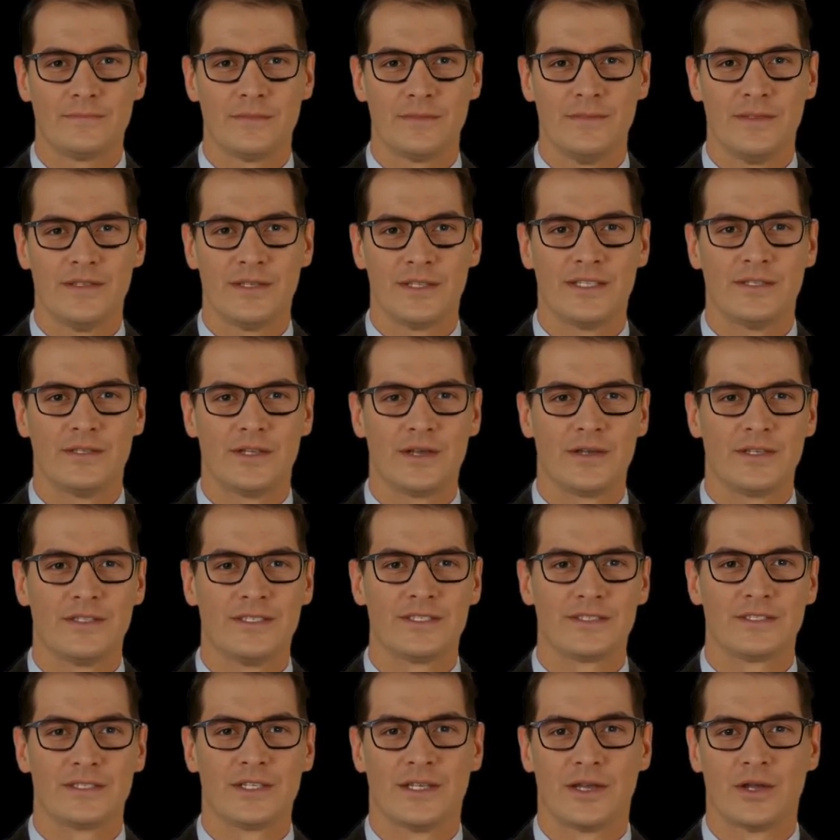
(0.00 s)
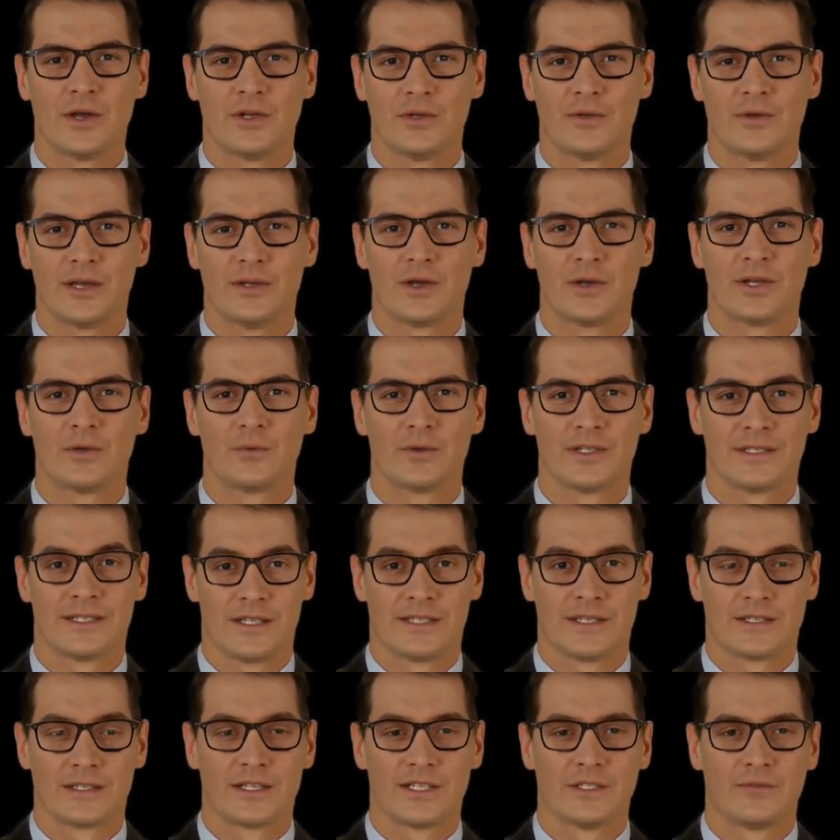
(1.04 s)
The Salt Satyagraha was
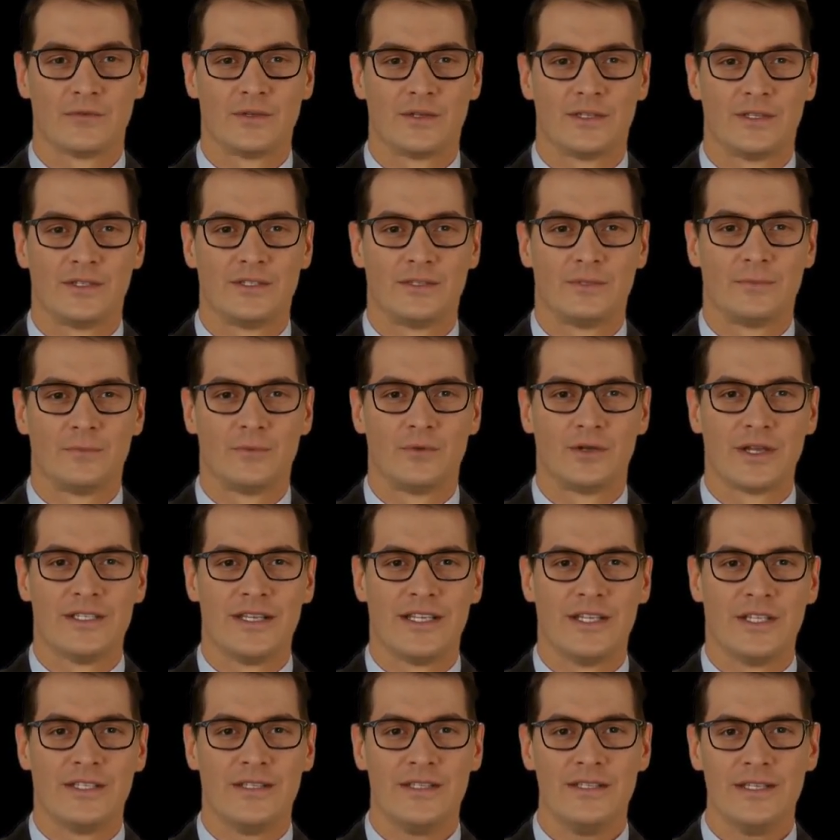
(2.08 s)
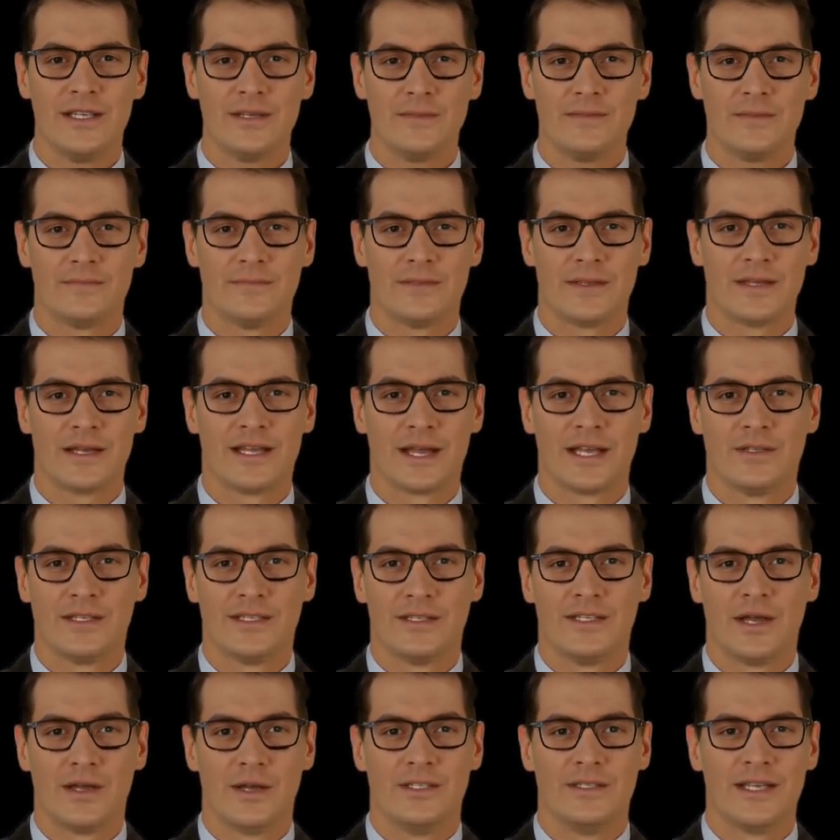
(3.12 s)
successful in its protests, and the
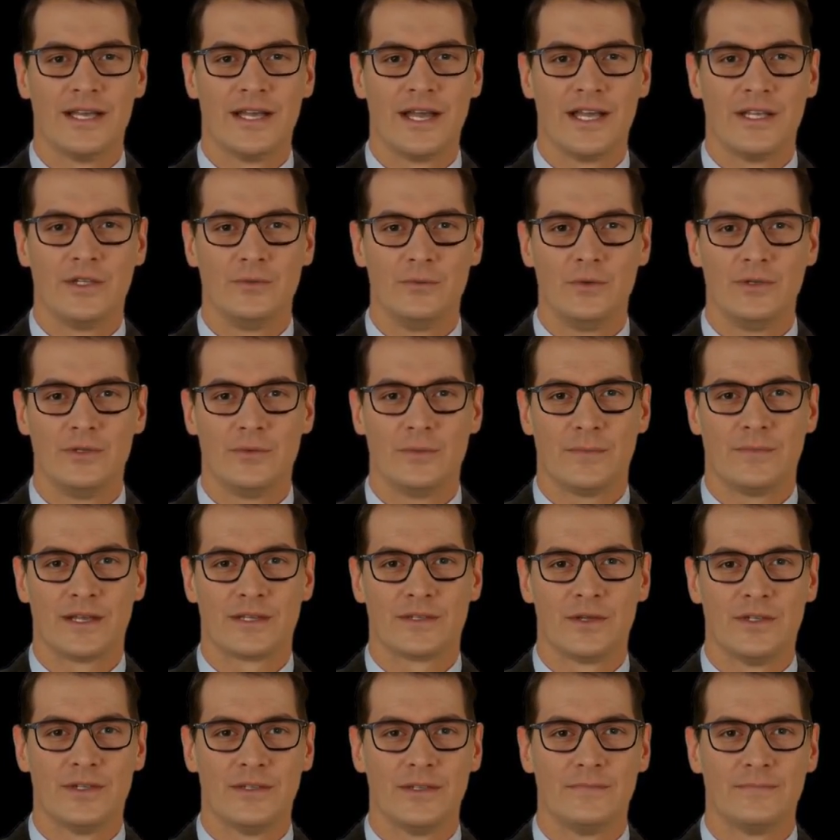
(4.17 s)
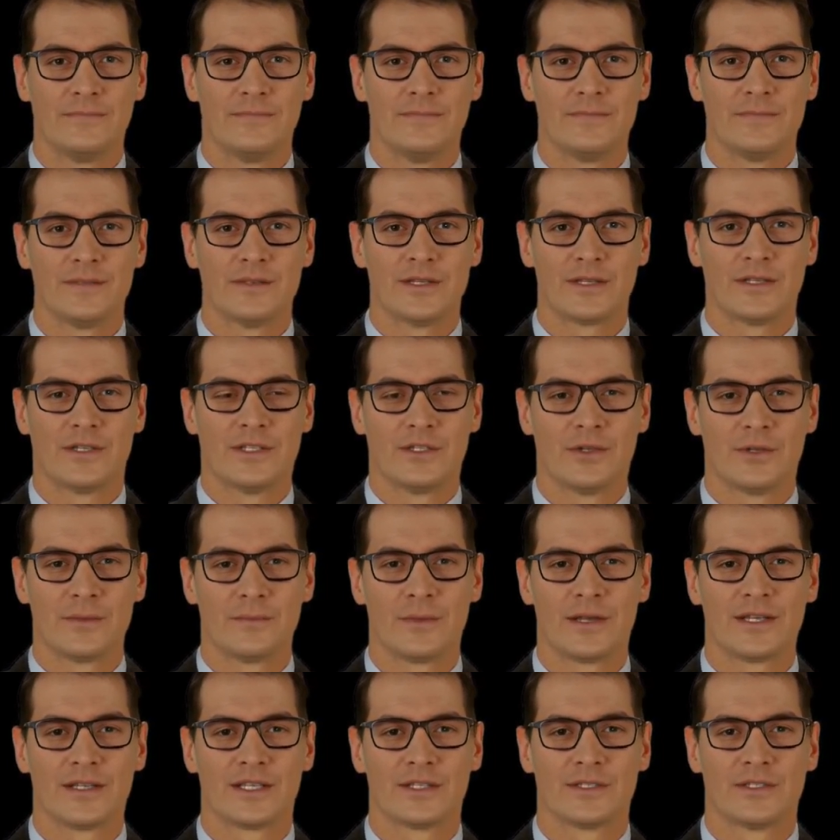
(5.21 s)
salt tax was repealed,
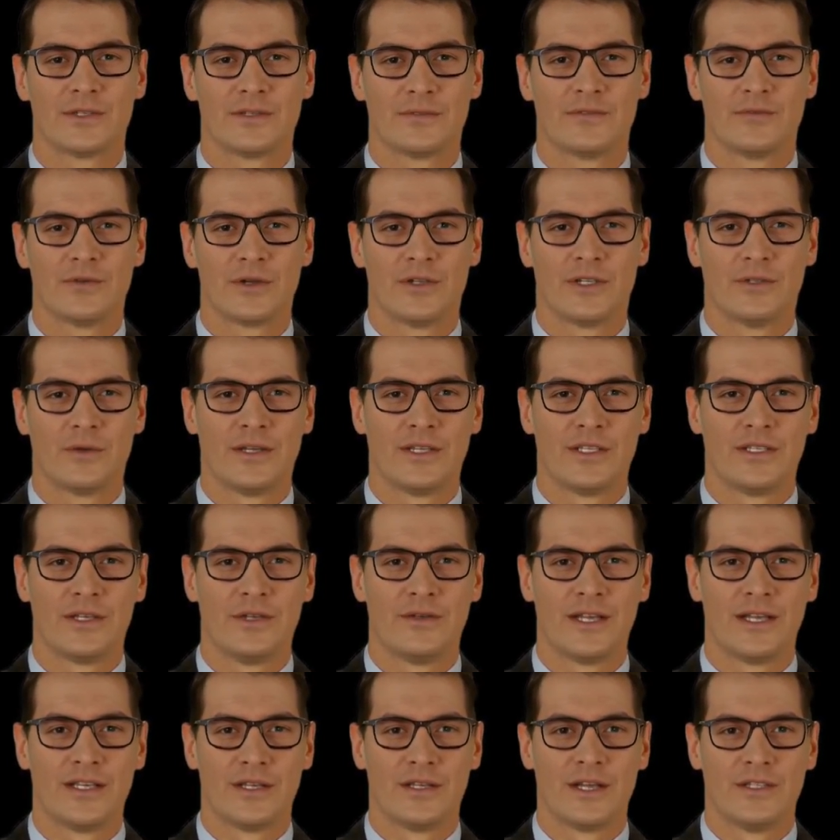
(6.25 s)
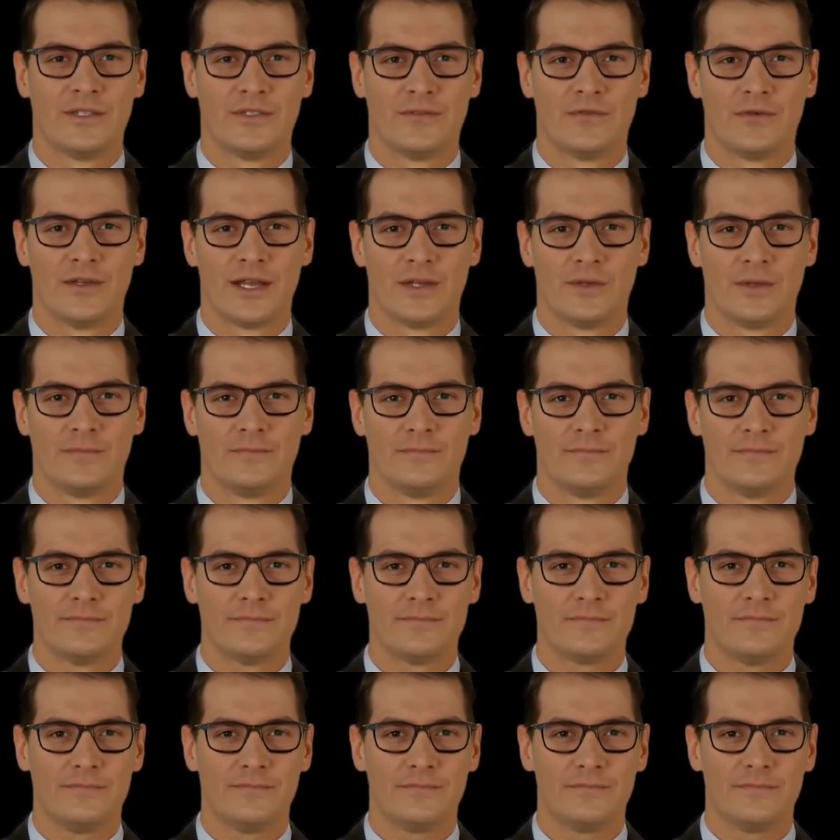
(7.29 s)
contributing to the furtherance of India's freedom.
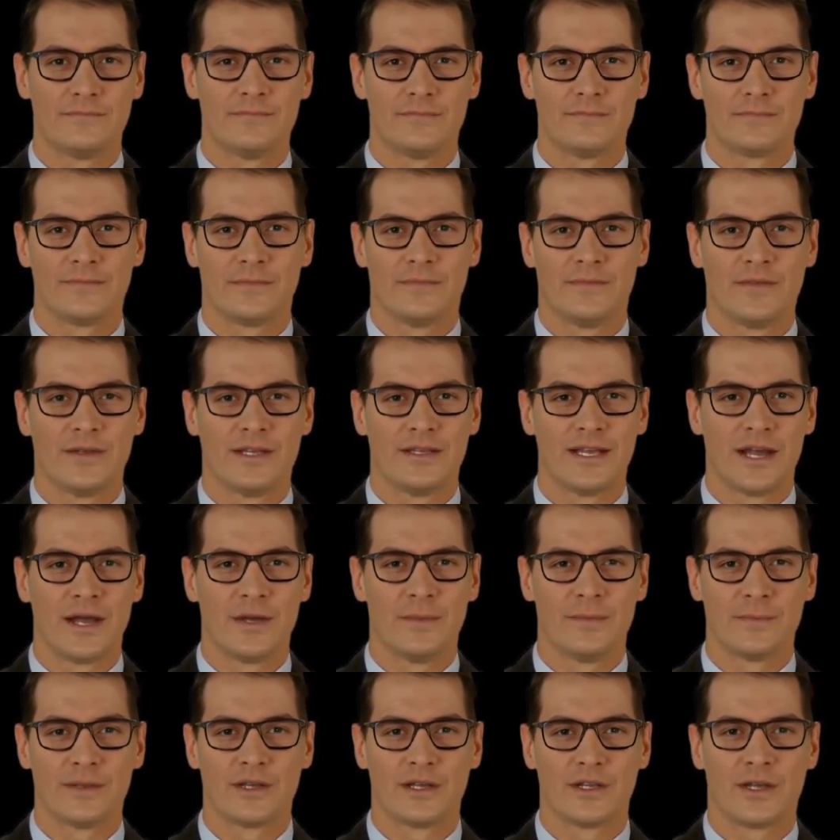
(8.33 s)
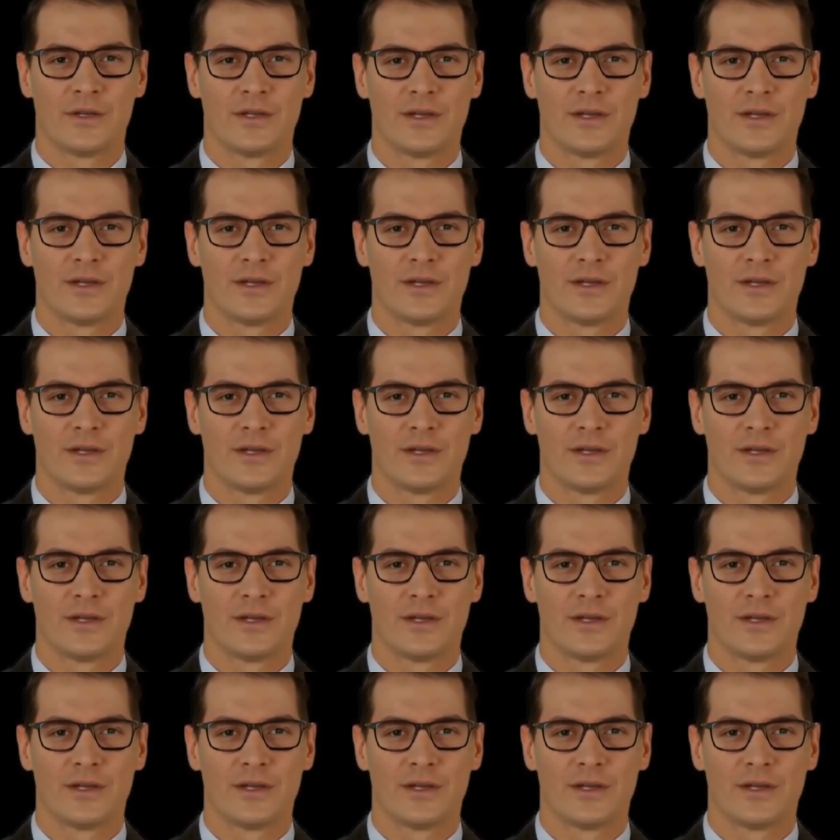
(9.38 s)
The campaign